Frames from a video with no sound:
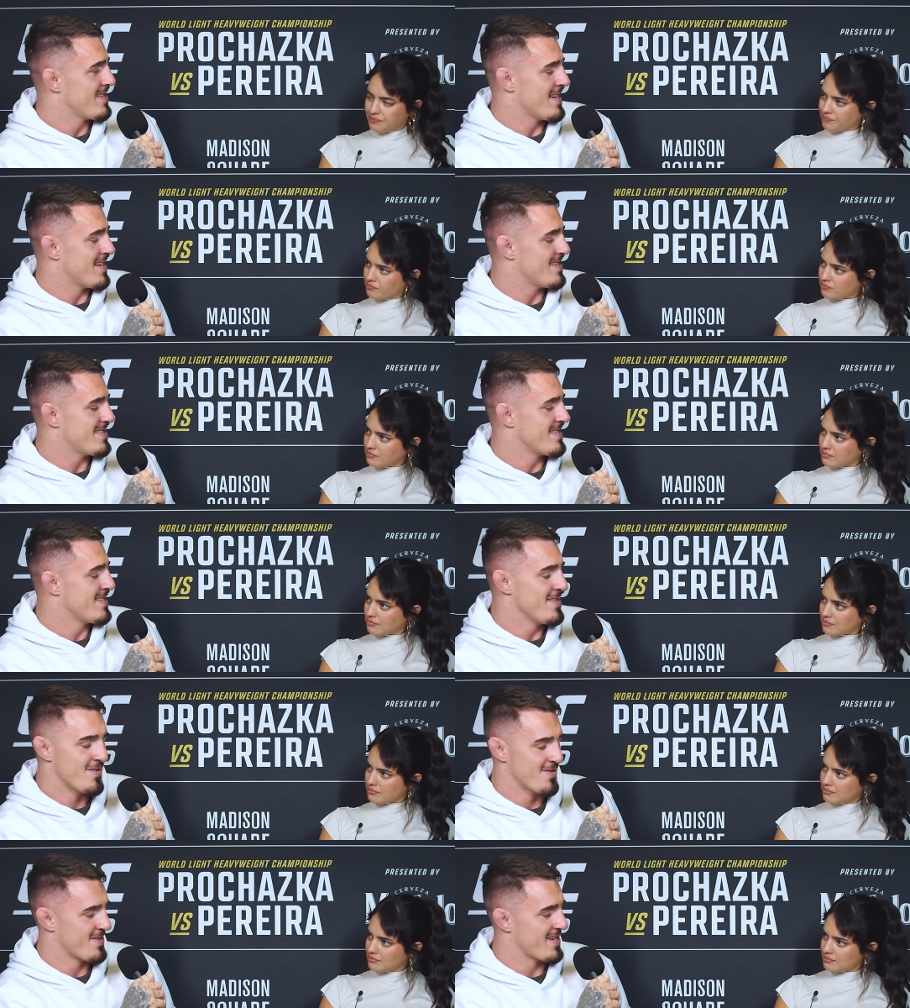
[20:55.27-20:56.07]
Speaker 1: Yeah,
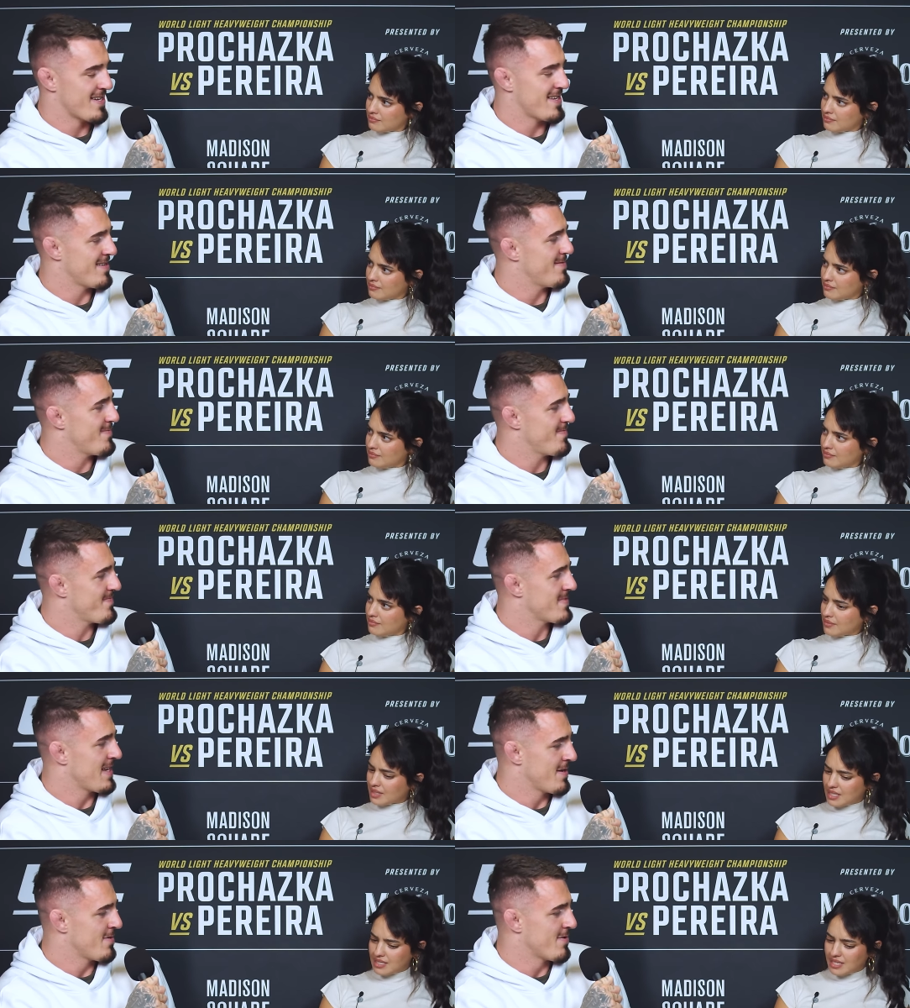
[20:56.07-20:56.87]
you're not going to get it.
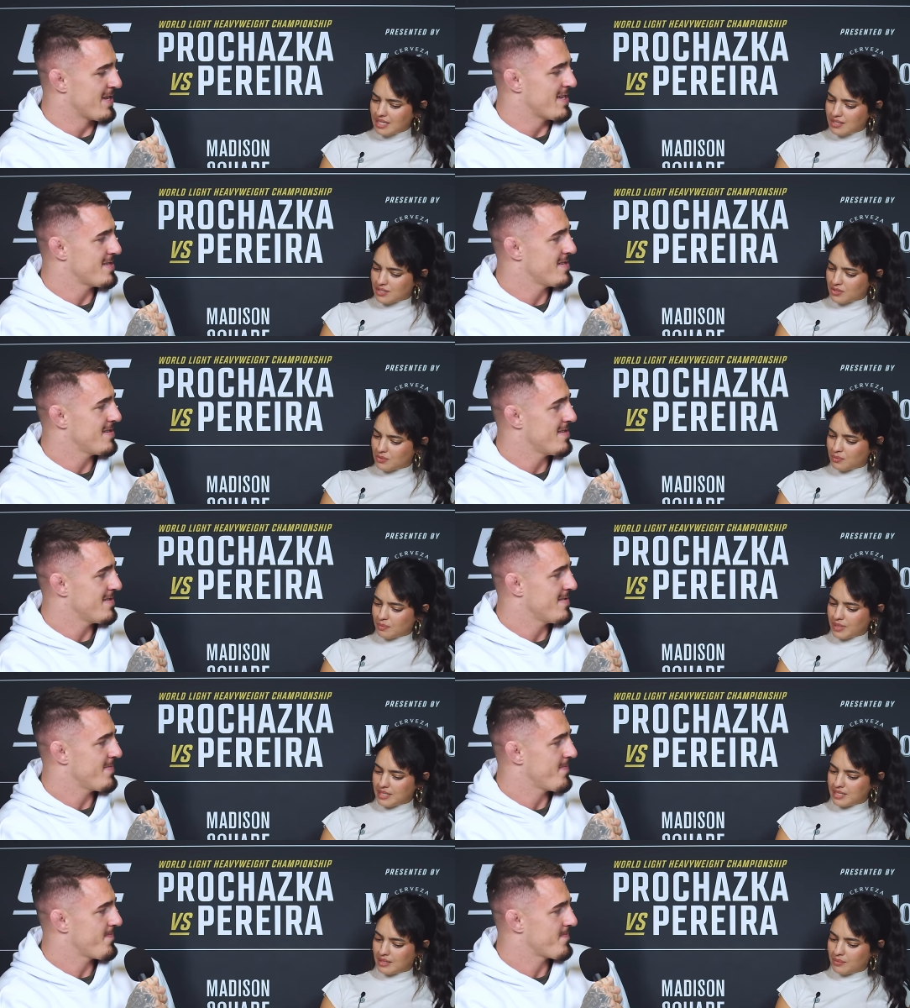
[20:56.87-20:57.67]
Speaker 2: I know it is.
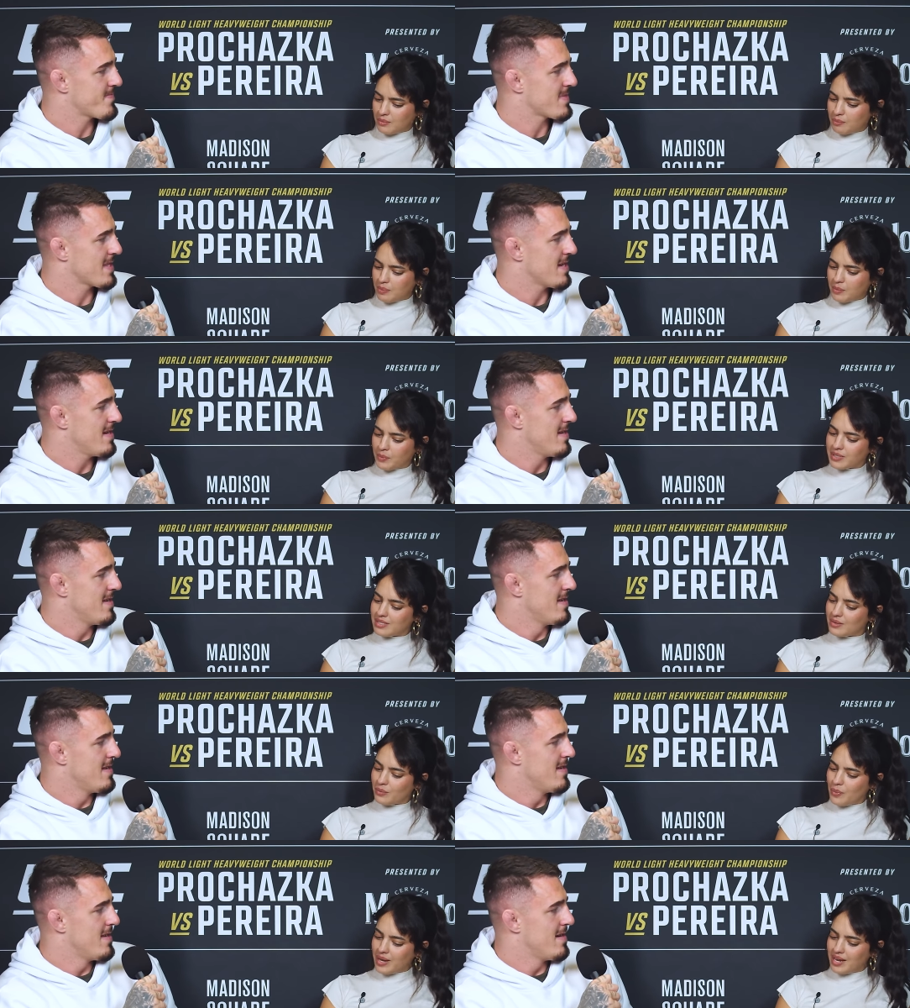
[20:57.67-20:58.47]
But
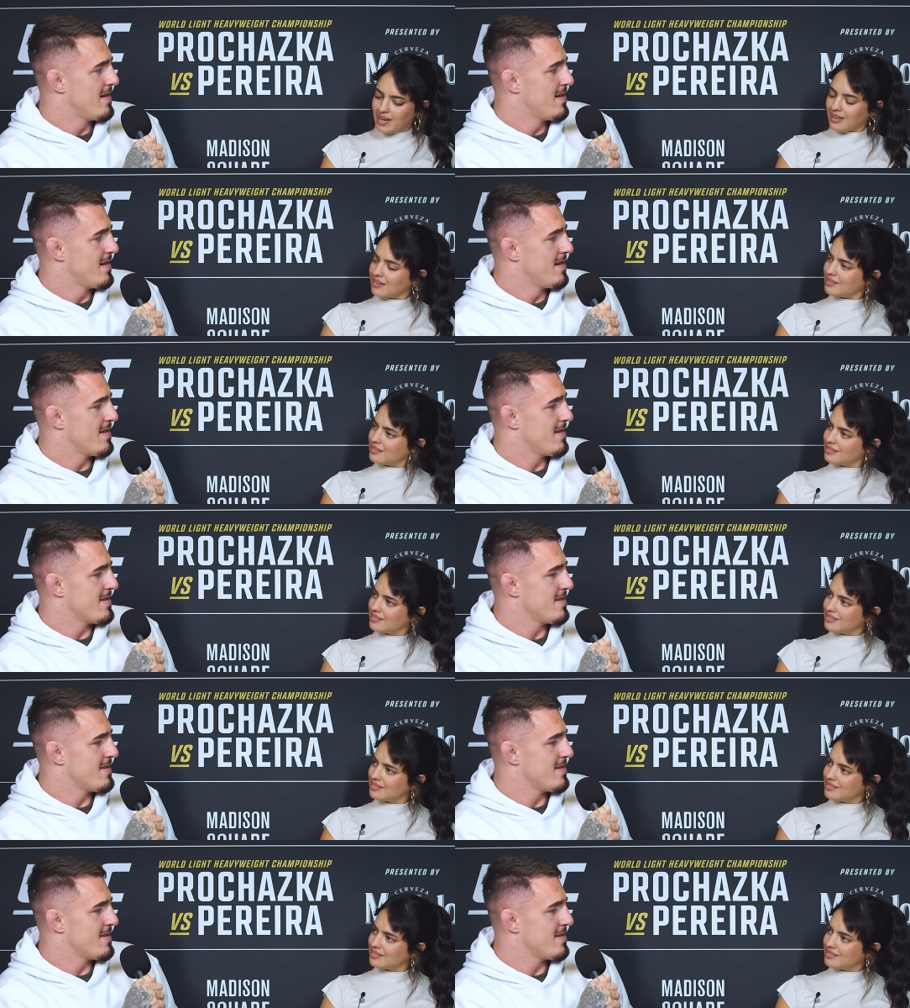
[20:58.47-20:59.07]
what's a Wigan?